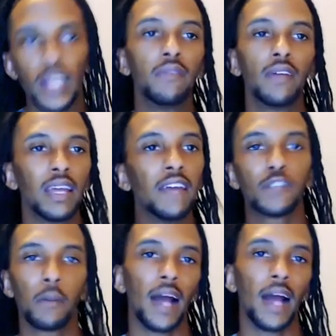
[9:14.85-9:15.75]
Even if
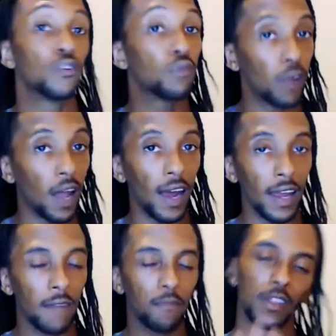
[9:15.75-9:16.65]
somebody is
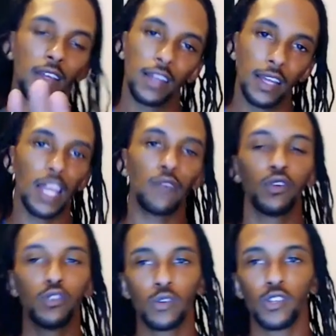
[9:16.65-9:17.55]
flying, if
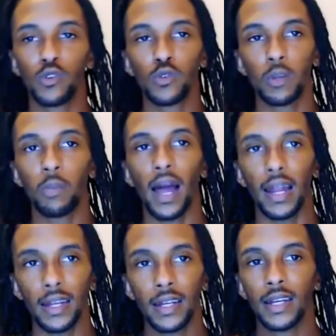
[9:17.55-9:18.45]
we used to use a
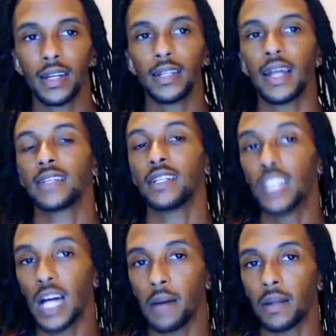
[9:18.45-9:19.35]
pilot, that's a
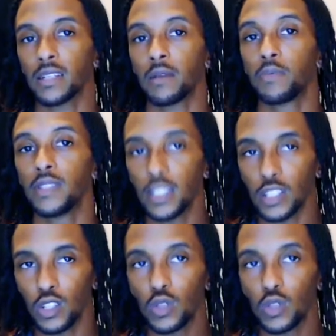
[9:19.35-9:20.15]
job, that's a position.